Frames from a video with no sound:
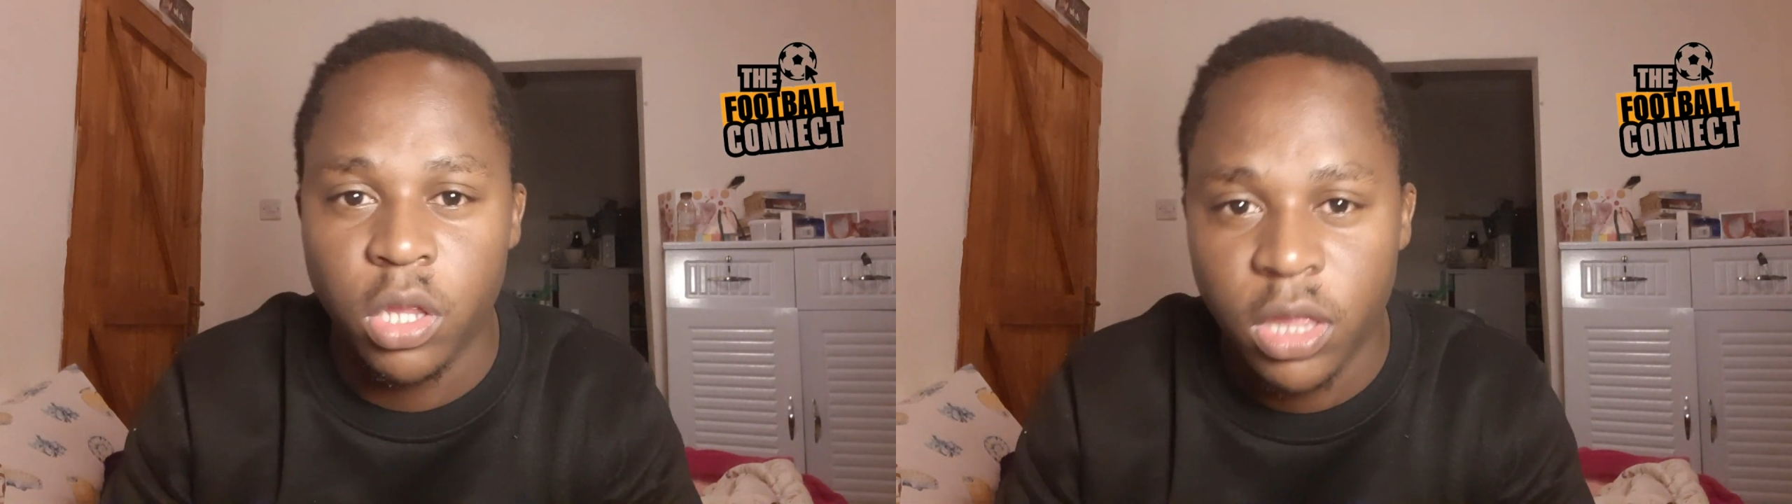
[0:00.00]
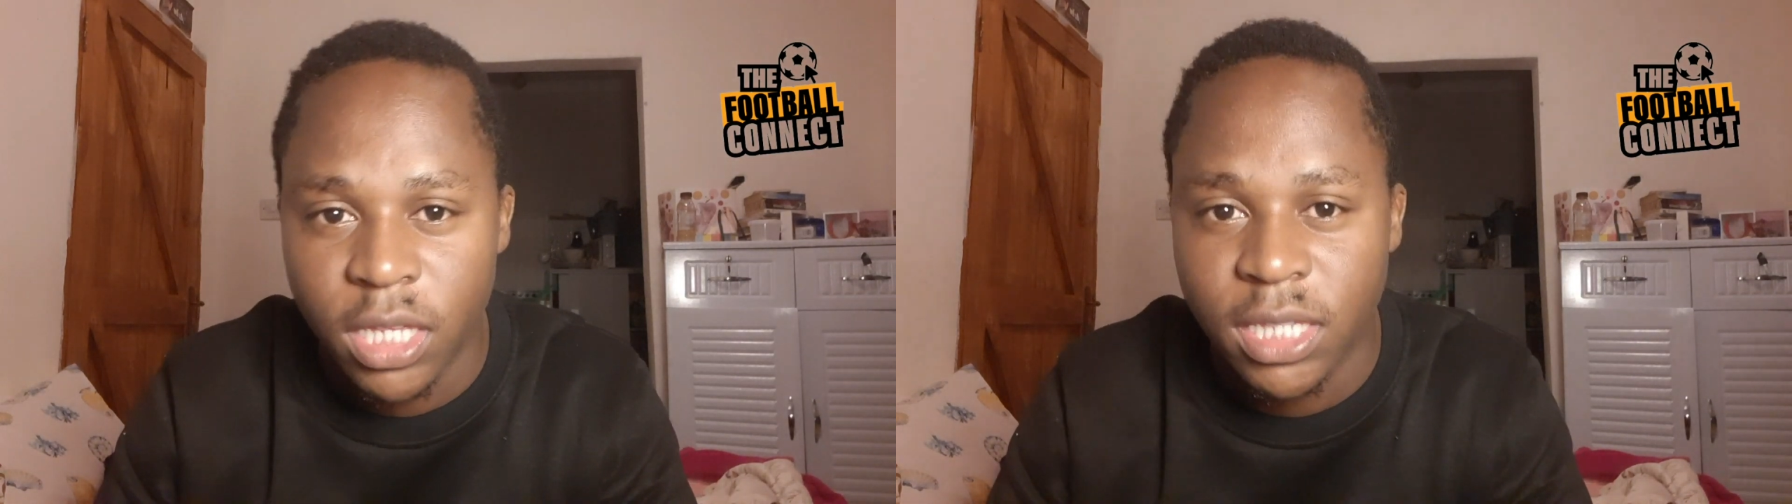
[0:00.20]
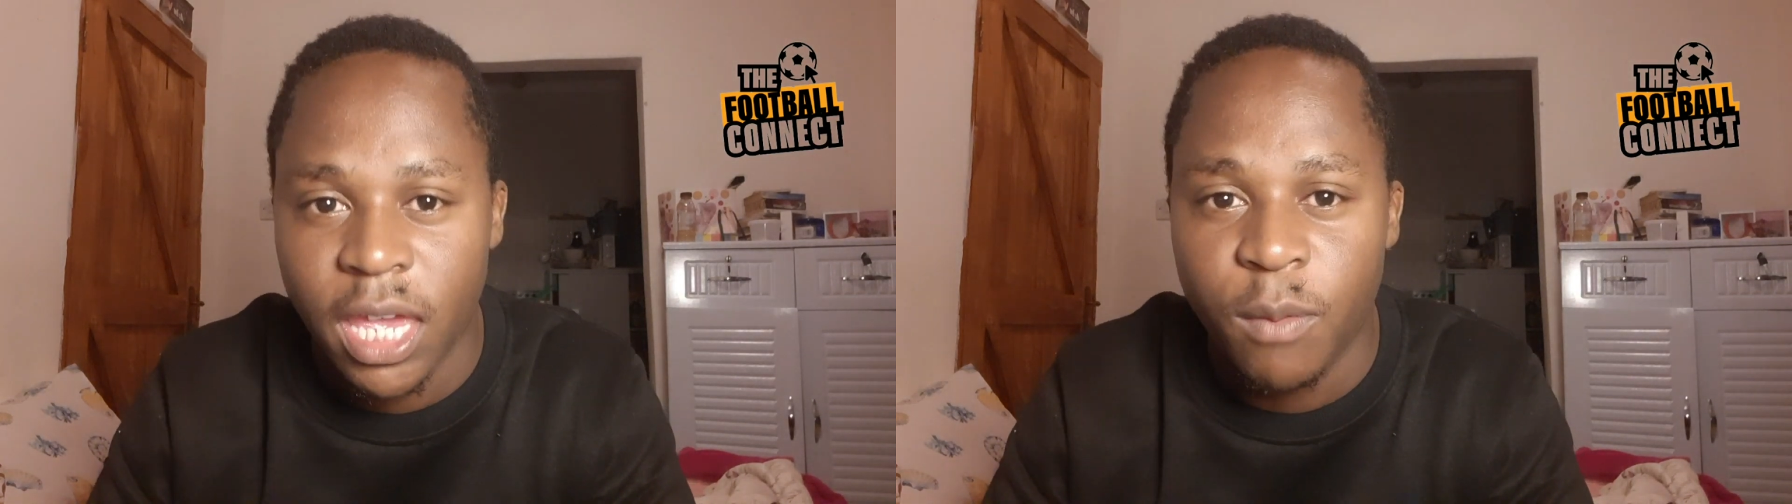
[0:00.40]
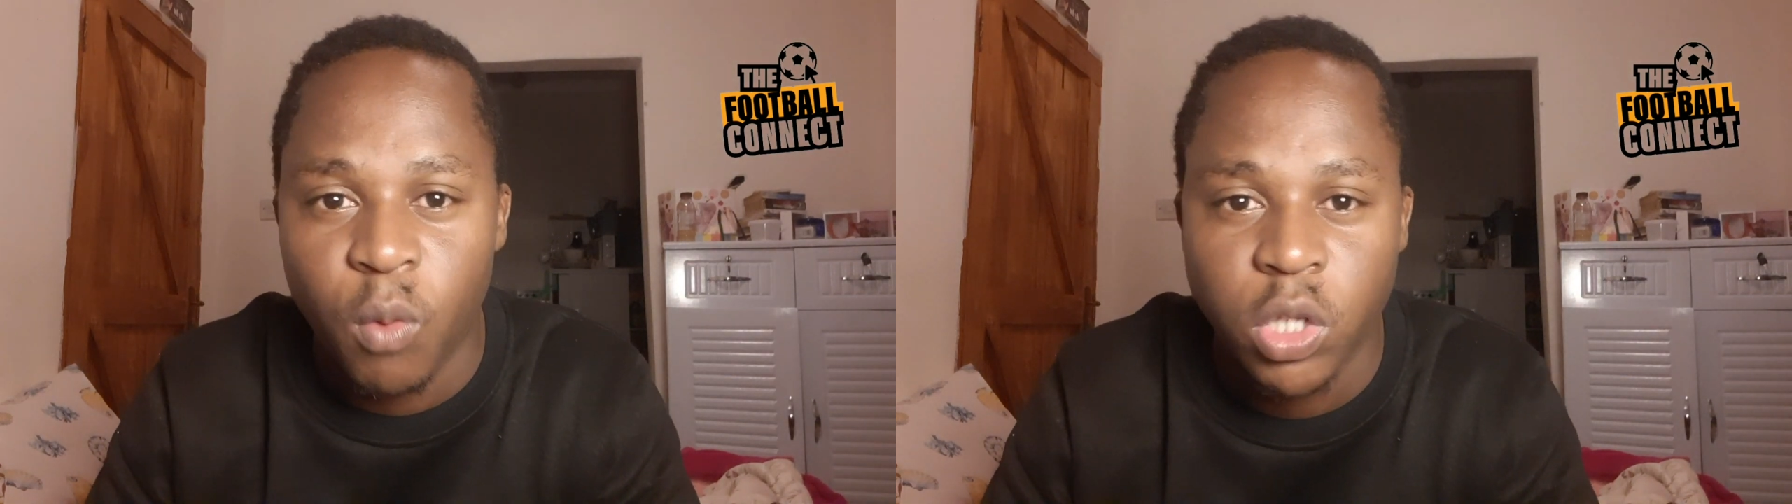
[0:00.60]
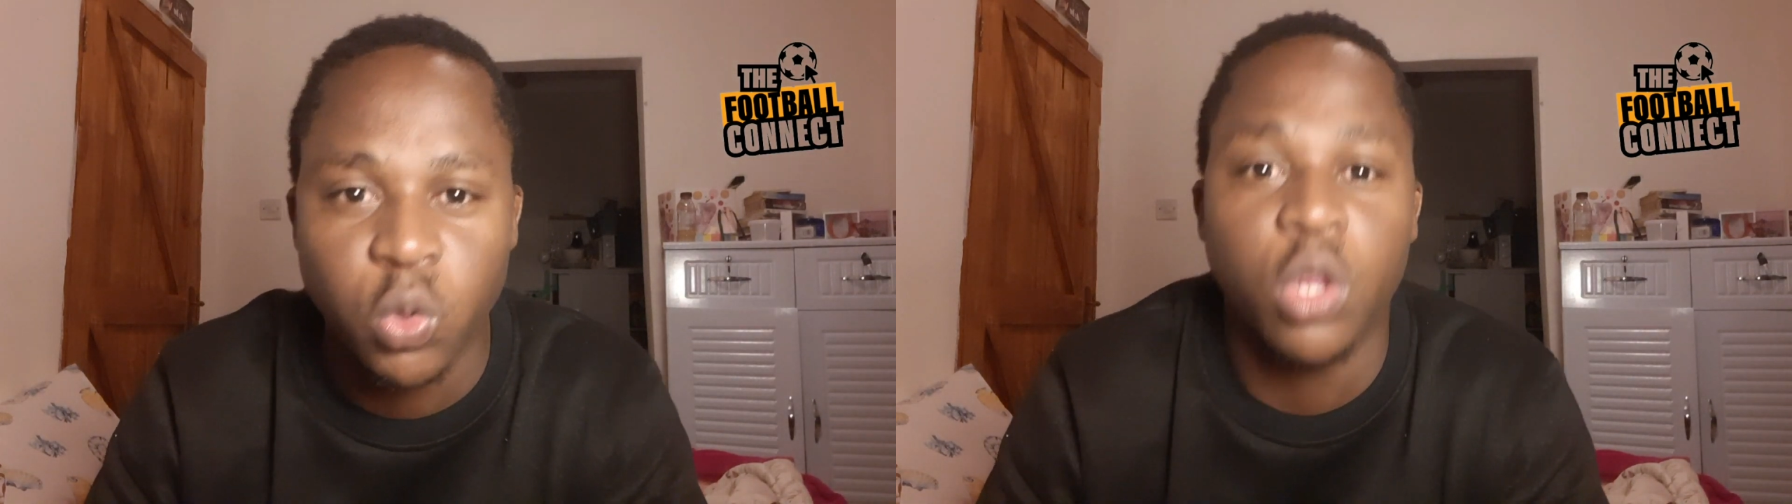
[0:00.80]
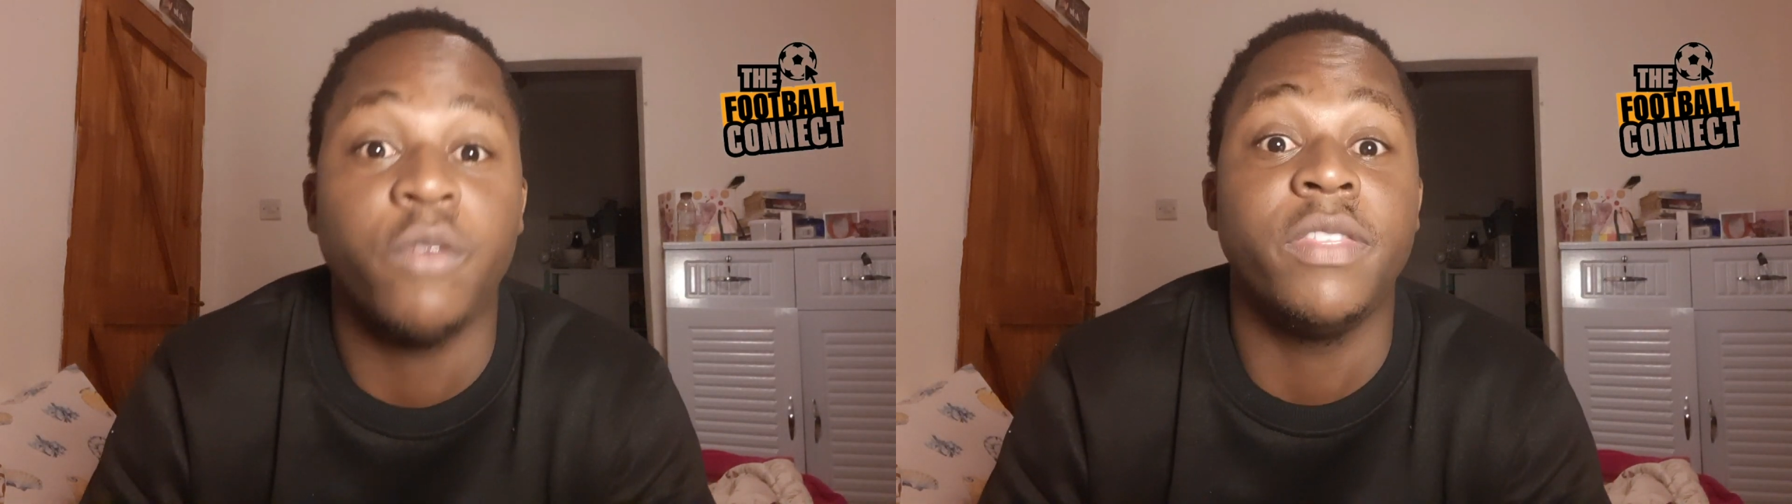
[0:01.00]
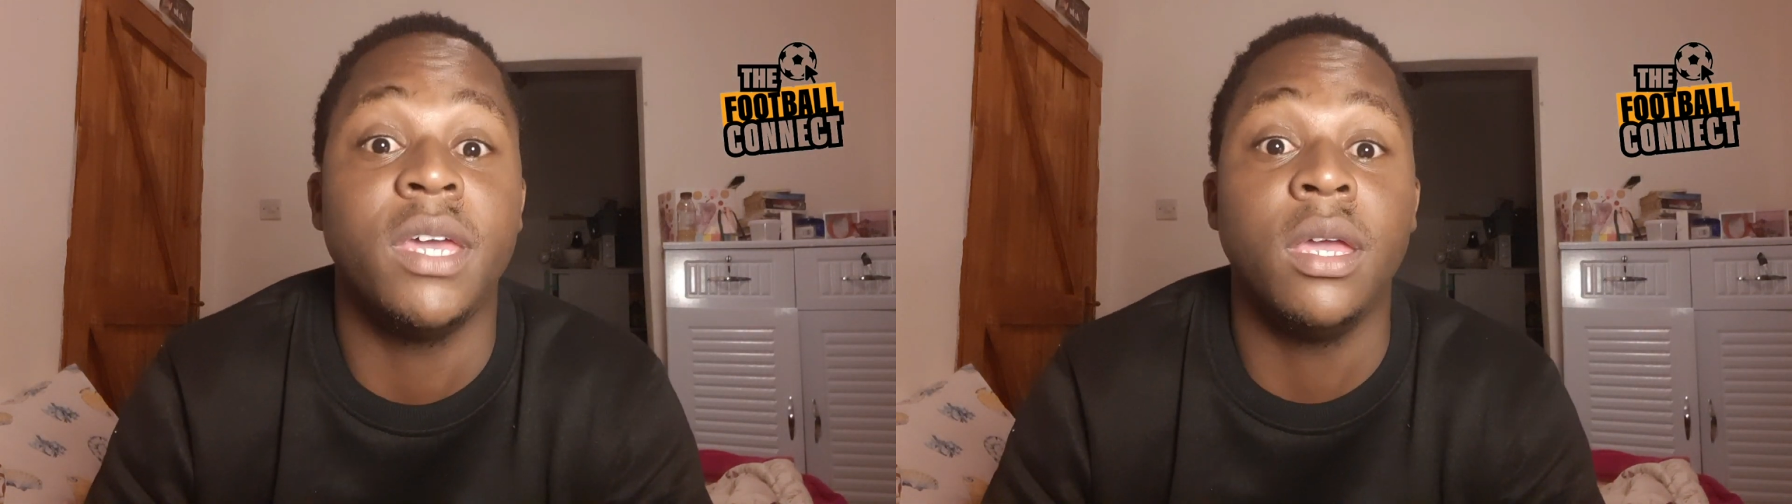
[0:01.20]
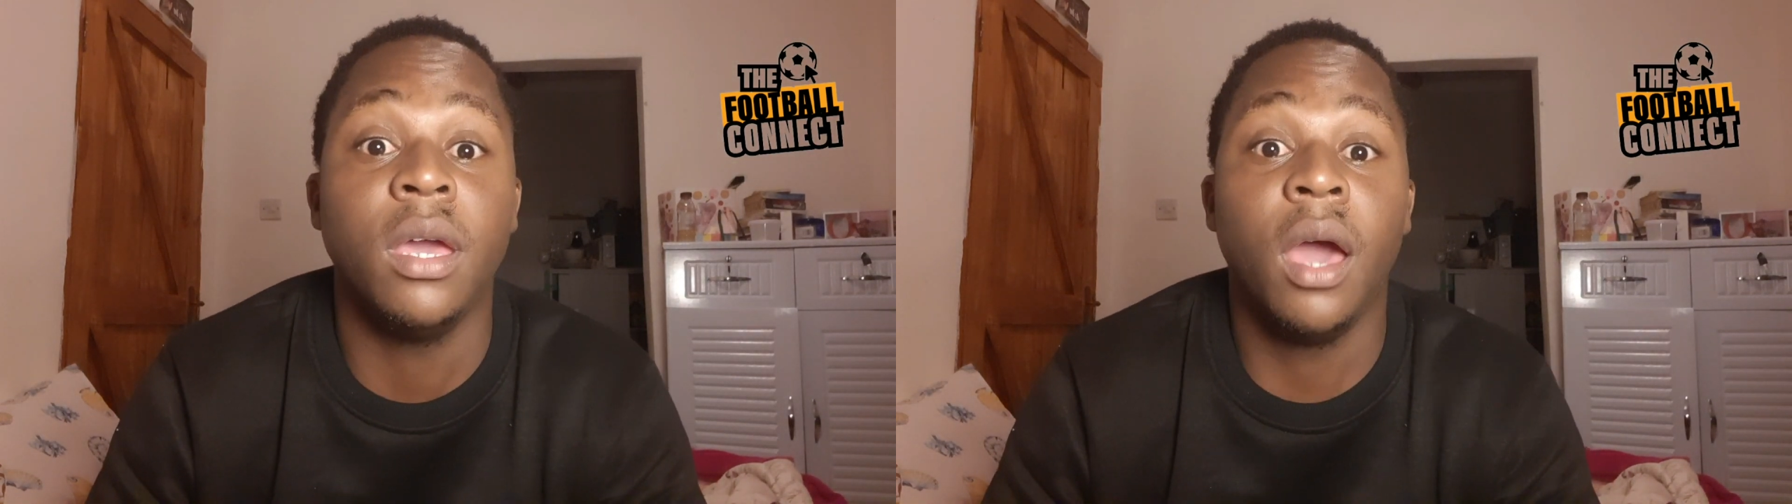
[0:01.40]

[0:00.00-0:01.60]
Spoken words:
this game was one of the